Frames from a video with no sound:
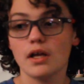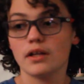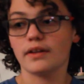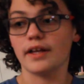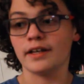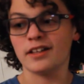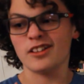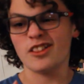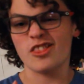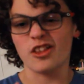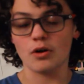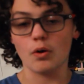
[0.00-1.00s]

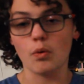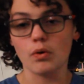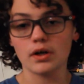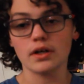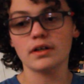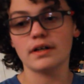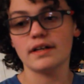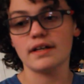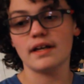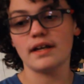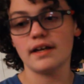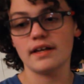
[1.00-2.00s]
The gore,
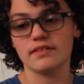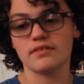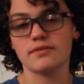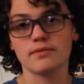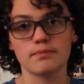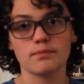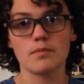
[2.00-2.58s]
it's